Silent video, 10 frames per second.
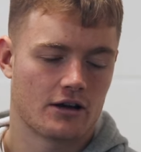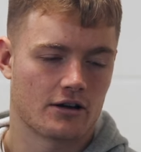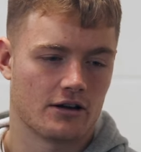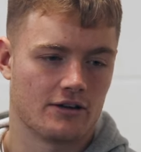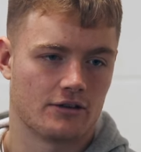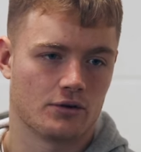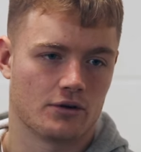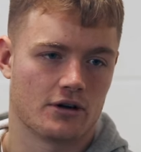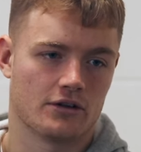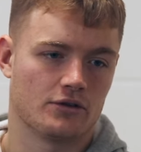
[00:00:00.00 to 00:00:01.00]
gonna need to
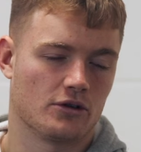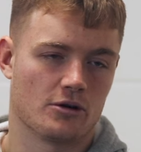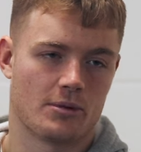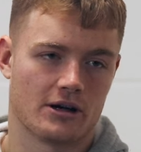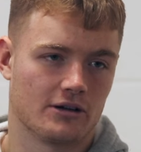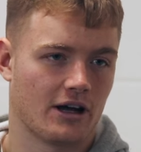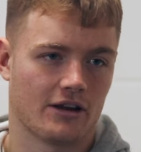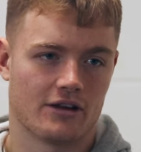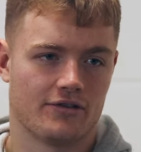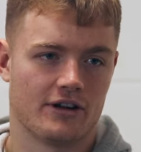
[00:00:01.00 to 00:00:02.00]
talk about
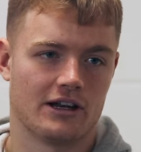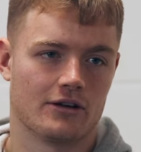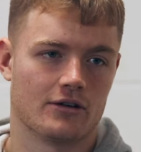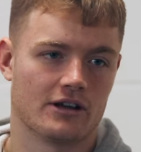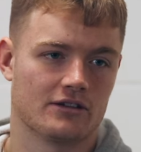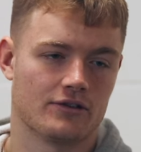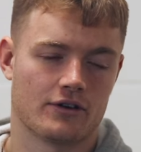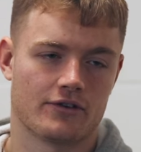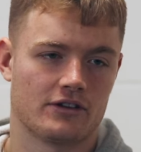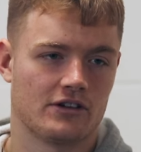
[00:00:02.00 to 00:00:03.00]
how they're feeling or get stuff
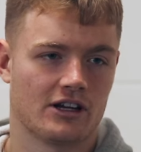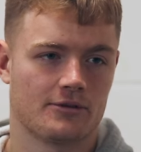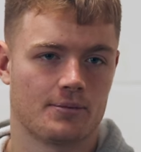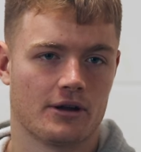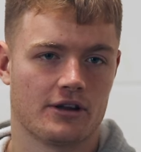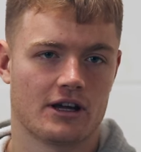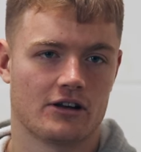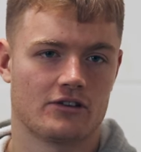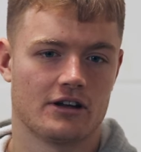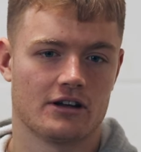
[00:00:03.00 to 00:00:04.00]
off their chest. But I think
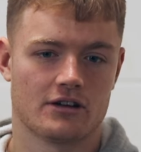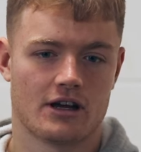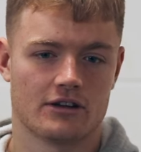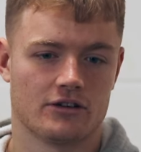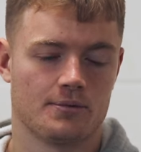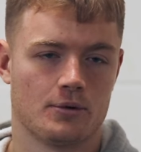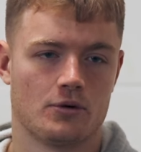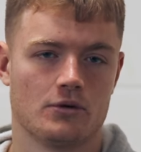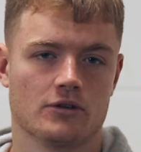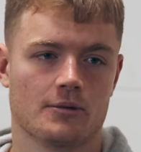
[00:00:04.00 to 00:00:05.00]
actually as a
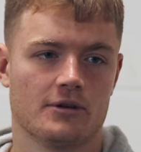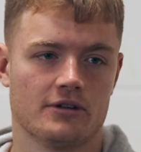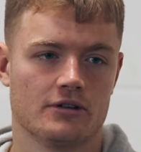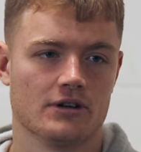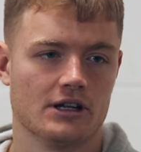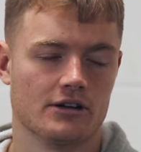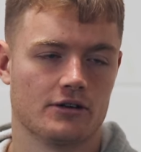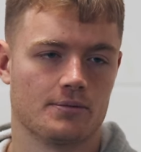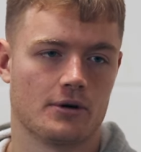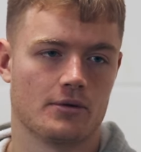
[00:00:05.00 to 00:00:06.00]
sport, rugby's in a really good
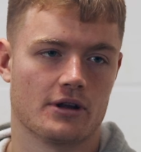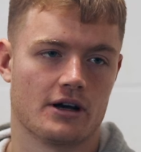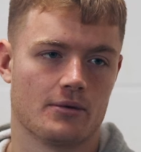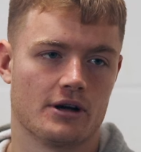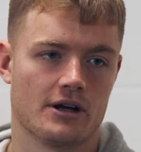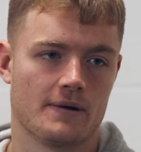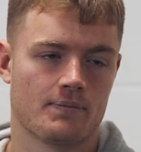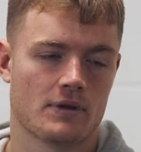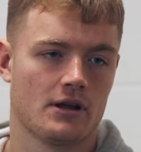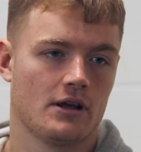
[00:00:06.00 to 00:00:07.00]
spot with that, where
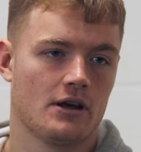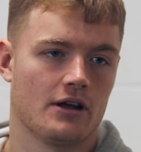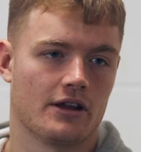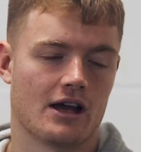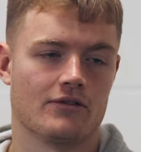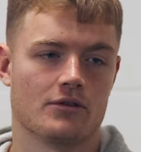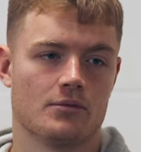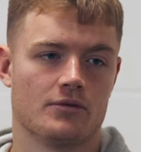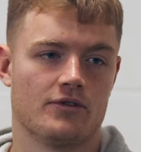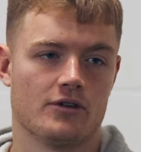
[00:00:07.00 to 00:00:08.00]
I think
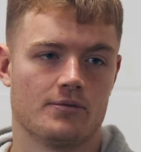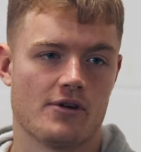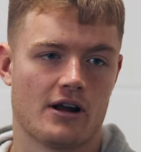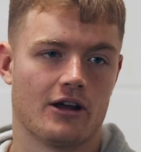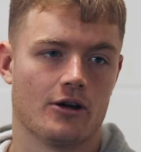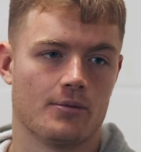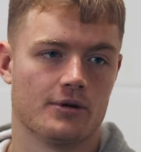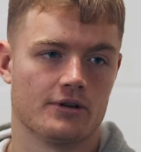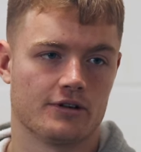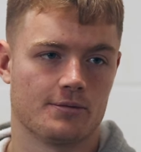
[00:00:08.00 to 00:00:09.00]
everyone would feel fairly
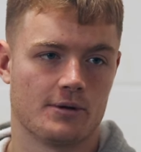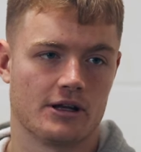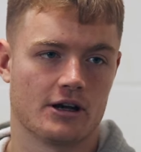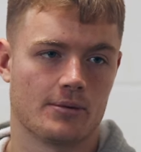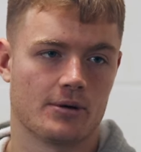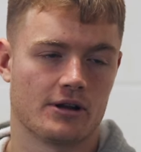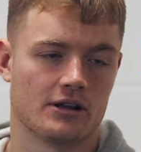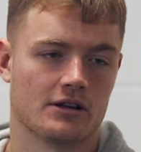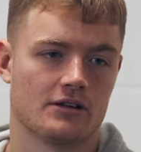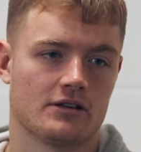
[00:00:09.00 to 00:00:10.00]
open to speak up. I
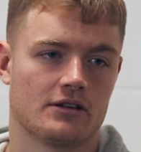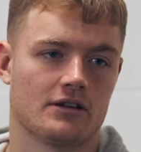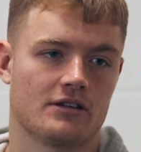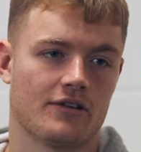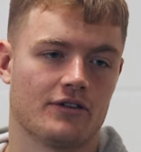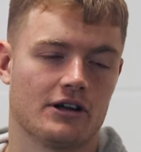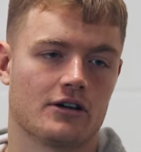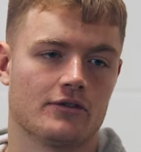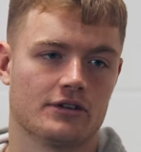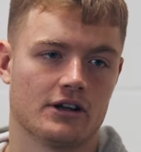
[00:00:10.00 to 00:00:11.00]
think it's definitely a
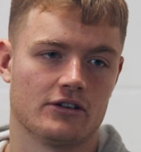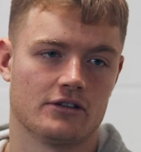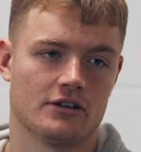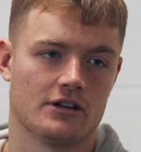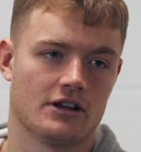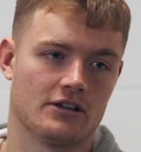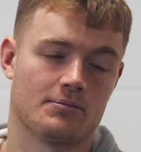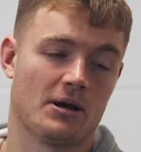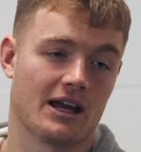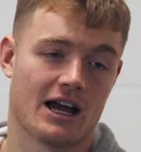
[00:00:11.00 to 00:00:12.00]
conversation that is
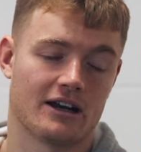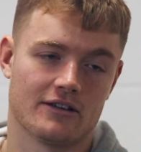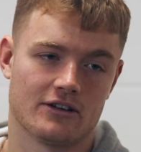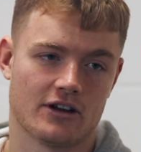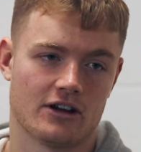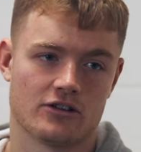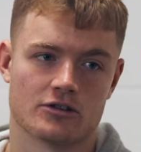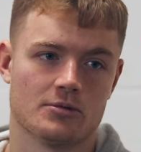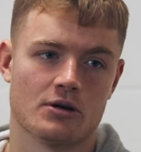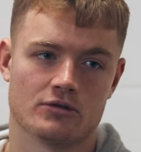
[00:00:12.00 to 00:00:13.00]
being had in the change
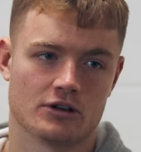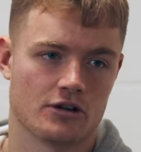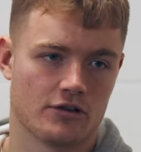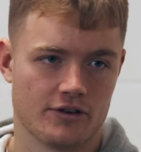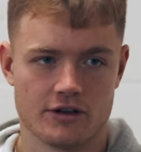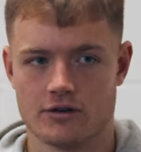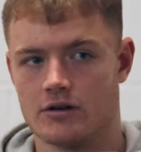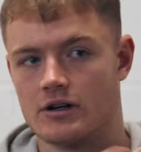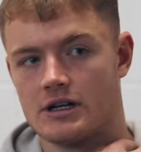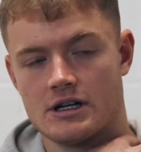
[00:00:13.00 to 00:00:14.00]
room over a coffee or,